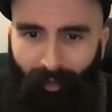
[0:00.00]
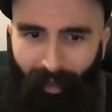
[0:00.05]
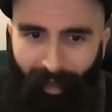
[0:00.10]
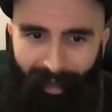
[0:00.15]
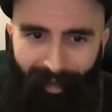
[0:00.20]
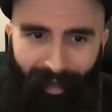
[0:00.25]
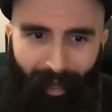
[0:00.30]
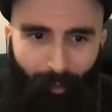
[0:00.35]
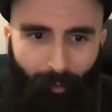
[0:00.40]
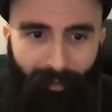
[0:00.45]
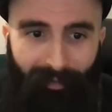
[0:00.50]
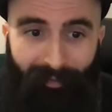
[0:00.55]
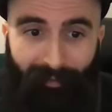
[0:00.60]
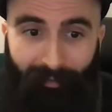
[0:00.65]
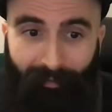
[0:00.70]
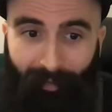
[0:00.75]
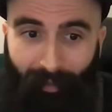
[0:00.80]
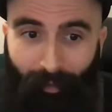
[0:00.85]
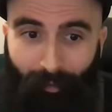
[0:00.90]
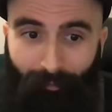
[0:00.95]
now
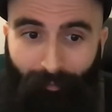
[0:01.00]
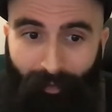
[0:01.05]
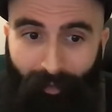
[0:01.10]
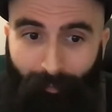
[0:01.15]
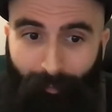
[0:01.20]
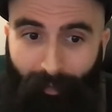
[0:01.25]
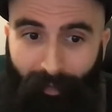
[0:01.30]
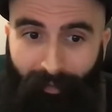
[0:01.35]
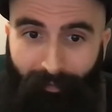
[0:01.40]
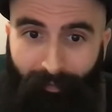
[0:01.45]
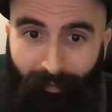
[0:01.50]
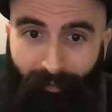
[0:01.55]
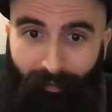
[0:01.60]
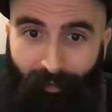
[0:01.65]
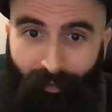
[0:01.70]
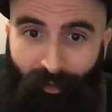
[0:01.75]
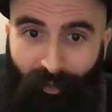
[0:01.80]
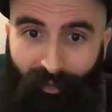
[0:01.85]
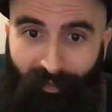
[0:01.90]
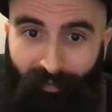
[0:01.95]
instead of replacing
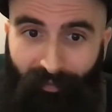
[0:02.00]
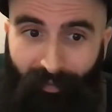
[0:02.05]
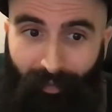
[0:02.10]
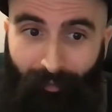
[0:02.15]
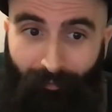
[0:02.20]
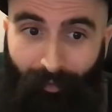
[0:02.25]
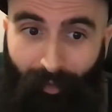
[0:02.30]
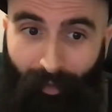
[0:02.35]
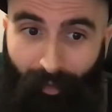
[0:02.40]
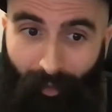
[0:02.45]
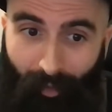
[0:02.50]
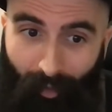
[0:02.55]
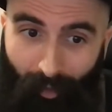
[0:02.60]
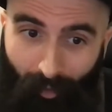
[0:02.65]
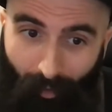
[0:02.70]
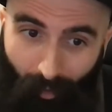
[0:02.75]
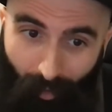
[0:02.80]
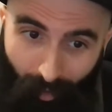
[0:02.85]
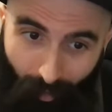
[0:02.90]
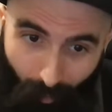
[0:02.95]
the G7
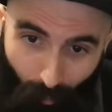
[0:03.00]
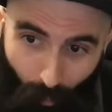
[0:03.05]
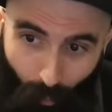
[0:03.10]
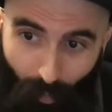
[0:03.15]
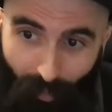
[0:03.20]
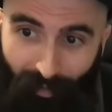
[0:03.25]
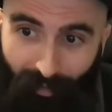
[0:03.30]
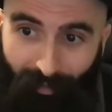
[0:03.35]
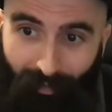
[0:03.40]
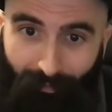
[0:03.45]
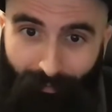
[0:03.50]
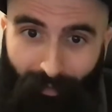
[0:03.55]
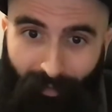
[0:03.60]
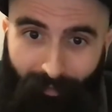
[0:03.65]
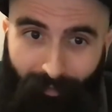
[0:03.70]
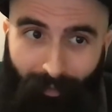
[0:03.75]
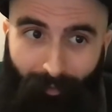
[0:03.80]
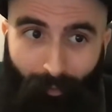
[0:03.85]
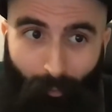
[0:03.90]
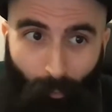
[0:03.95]
with a D
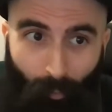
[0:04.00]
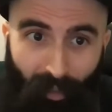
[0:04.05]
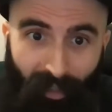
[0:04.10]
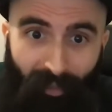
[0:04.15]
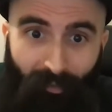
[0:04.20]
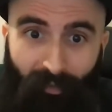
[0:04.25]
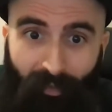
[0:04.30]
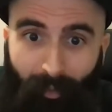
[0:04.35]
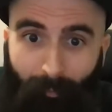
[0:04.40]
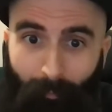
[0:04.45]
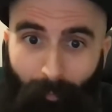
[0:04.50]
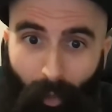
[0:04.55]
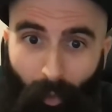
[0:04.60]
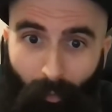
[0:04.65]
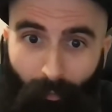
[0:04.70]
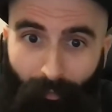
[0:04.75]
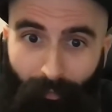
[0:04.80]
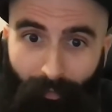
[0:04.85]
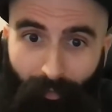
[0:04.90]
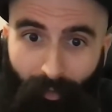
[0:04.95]
flat 7, we use them
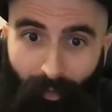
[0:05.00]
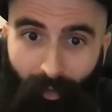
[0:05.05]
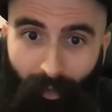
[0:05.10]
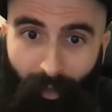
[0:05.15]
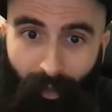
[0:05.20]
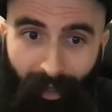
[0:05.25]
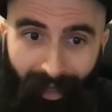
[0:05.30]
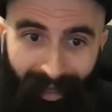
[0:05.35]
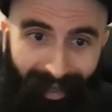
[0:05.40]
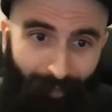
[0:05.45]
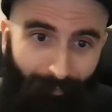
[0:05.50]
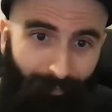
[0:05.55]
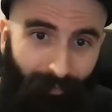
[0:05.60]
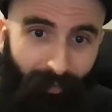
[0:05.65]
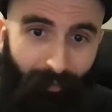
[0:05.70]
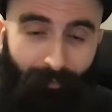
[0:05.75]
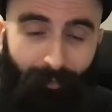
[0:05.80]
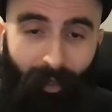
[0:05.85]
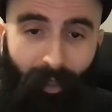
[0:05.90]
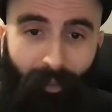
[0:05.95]
both. Half
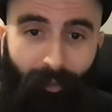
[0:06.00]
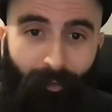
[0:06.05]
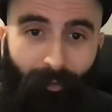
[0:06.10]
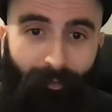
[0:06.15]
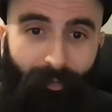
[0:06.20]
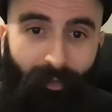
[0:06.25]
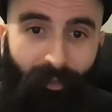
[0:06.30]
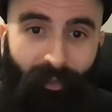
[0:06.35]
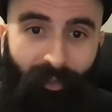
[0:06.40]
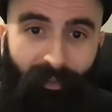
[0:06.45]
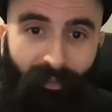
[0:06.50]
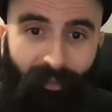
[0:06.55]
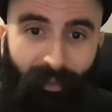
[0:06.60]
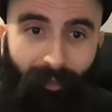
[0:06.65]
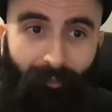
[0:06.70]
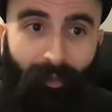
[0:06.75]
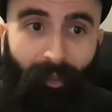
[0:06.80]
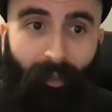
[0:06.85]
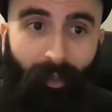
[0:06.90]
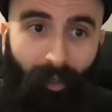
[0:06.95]
the value of the
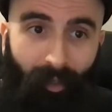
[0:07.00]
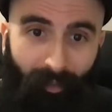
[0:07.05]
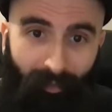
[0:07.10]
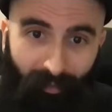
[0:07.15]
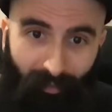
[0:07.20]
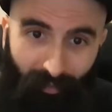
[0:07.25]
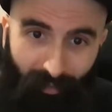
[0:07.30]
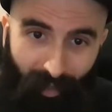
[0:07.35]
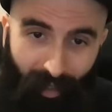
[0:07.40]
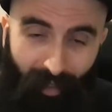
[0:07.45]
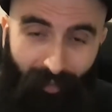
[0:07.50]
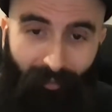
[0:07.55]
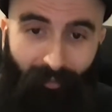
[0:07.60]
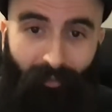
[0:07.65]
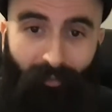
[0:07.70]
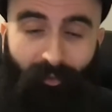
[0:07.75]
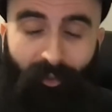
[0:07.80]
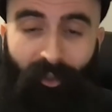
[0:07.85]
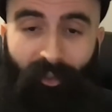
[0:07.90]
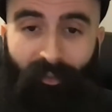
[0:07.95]
G7 stays
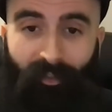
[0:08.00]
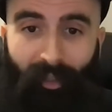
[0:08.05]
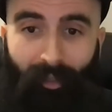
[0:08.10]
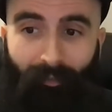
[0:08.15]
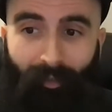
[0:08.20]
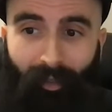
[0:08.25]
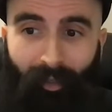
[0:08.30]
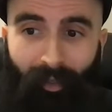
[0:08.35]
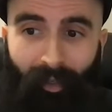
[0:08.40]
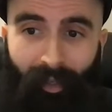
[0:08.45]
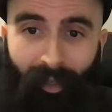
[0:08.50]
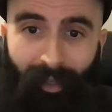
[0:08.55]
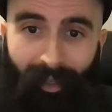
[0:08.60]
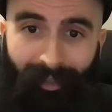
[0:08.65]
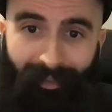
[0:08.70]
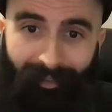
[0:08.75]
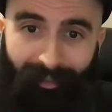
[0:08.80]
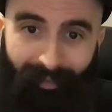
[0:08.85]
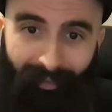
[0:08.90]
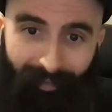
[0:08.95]
as G7.
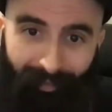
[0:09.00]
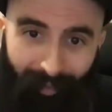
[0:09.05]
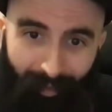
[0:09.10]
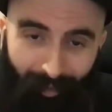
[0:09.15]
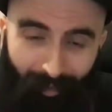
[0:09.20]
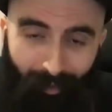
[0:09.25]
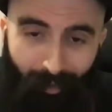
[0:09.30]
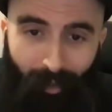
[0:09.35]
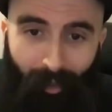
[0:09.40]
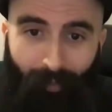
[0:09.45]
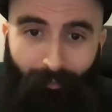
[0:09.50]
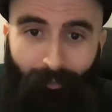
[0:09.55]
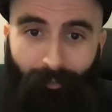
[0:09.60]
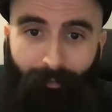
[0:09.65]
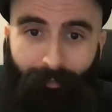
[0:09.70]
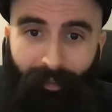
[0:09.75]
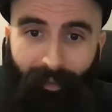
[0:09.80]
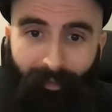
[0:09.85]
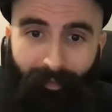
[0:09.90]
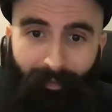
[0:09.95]
The second half
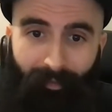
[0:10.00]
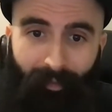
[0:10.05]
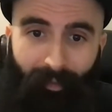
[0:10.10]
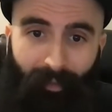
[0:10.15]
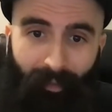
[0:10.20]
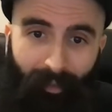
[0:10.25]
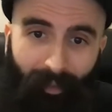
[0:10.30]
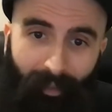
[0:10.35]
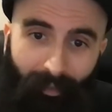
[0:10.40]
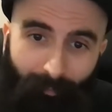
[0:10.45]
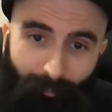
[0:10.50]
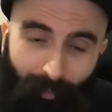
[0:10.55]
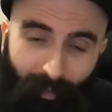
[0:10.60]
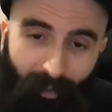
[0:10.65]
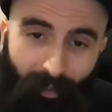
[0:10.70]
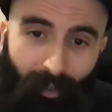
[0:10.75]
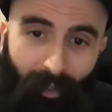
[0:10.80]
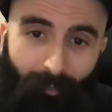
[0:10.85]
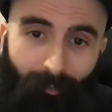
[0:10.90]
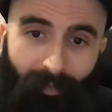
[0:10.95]
of it
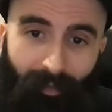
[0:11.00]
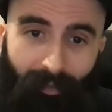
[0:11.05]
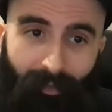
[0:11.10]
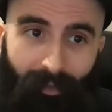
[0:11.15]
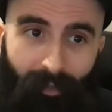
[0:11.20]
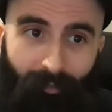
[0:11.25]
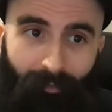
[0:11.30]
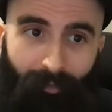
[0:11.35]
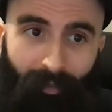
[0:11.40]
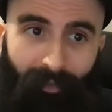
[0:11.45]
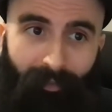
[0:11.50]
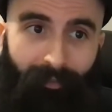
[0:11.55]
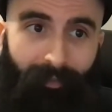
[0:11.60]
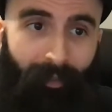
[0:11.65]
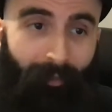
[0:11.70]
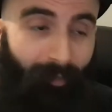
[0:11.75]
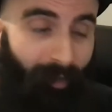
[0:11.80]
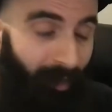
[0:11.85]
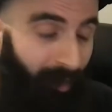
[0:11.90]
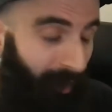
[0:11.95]
becomes a D flat
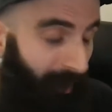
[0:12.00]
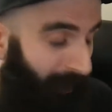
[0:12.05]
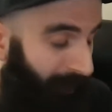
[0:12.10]
7, and